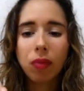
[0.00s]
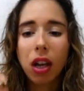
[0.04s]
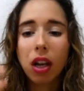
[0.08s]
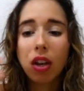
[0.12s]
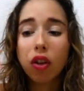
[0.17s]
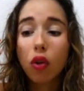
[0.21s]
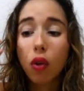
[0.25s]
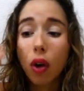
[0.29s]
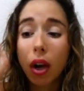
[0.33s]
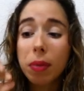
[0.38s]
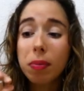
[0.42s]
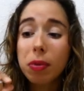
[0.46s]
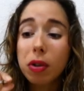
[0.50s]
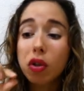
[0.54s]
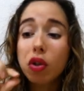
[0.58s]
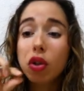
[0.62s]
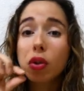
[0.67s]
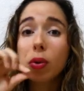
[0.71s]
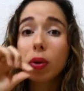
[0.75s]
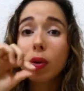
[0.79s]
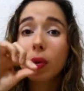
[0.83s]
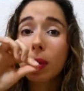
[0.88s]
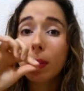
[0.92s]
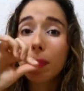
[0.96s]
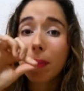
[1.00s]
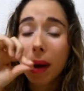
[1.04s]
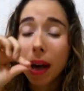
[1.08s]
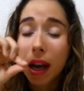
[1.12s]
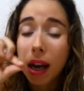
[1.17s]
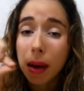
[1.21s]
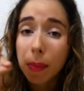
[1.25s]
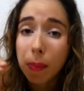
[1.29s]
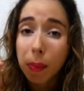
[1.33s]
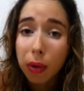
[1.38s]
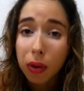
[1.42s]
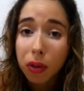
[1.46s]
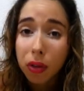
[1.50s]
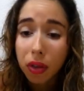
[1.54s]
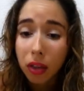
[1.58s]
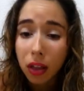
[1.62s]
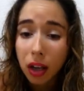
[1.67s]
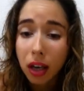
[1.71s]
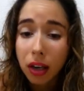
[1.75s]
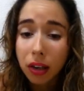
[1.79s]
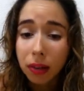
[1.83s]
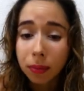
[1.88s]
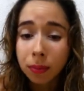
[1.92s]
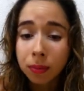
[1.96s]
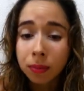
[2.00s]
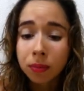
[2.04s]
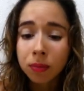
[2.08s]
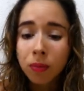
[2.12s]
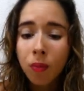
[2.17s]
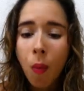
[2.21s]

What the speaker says: And crepes, they're supposed to be paper thin.